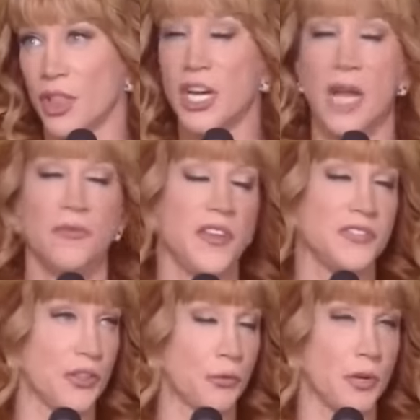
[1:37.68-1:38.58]
look, I'm
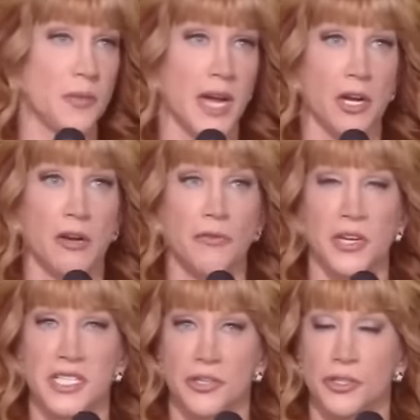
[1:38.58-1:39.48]
53, my
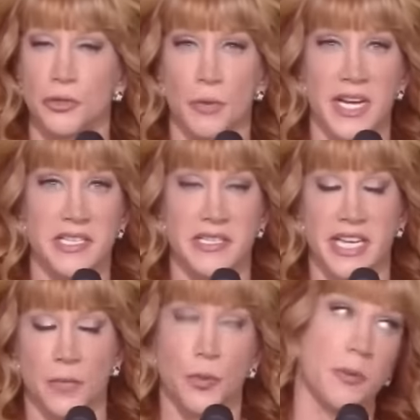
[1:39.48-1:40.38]
ovaries are two raisins,
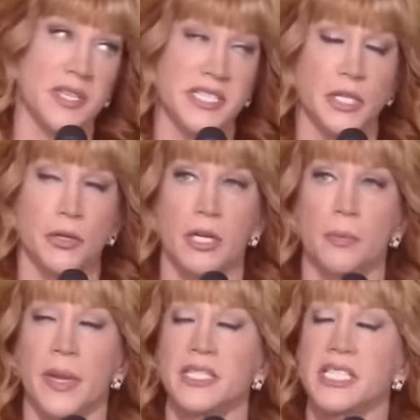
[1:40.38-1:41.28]
I could put them in
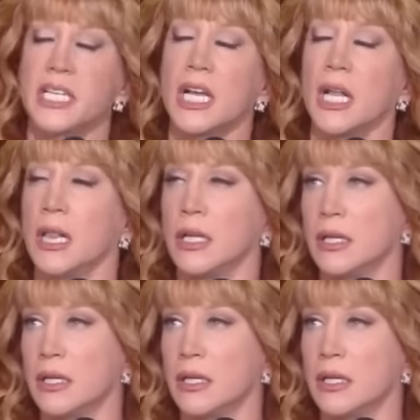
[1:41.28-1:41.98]
cereal, but still.